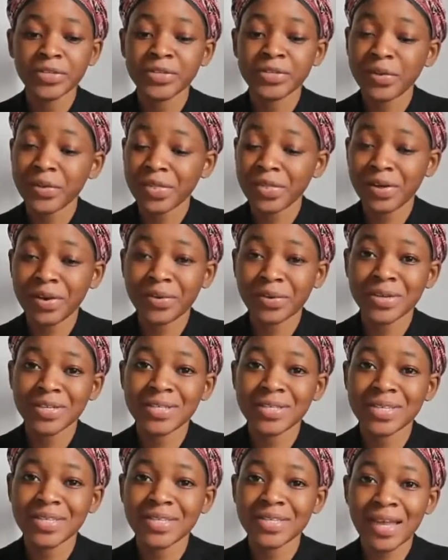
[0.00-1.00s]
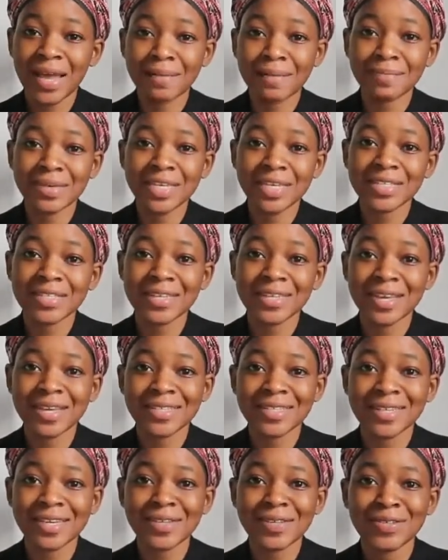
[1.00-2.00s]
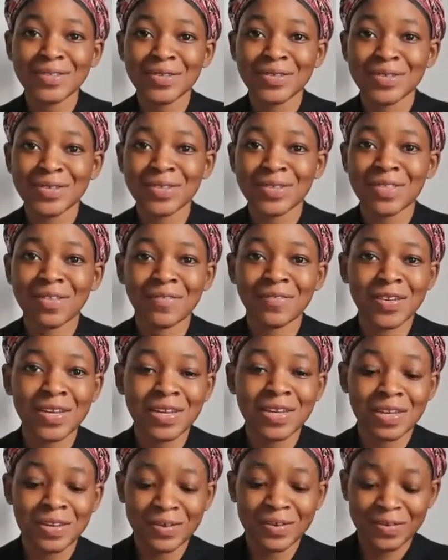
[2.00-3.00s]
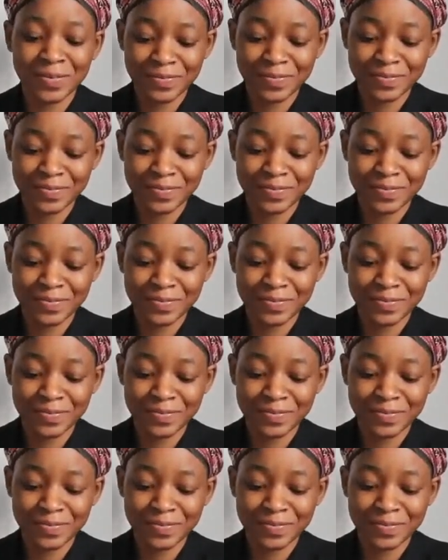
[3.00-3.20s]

So without wasting time, let's get into the video.